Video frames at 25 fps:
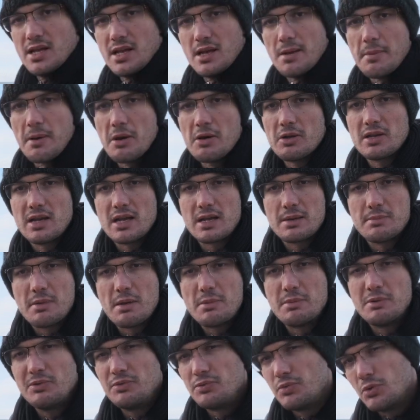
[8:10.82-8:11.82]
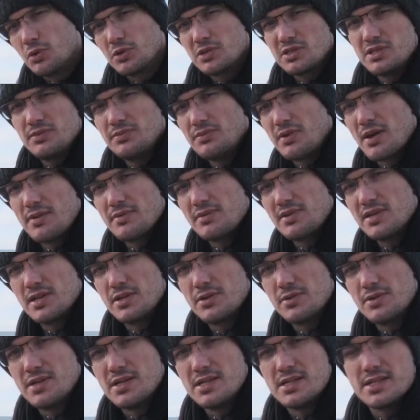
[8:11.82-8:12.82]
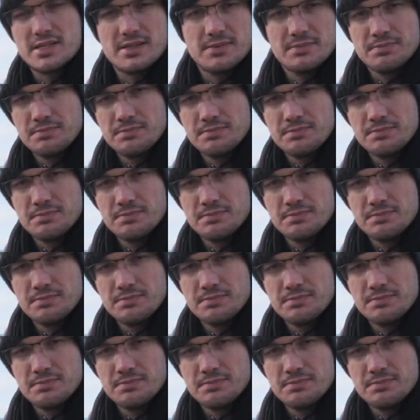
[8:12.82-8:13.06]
about like maybe 45 degrees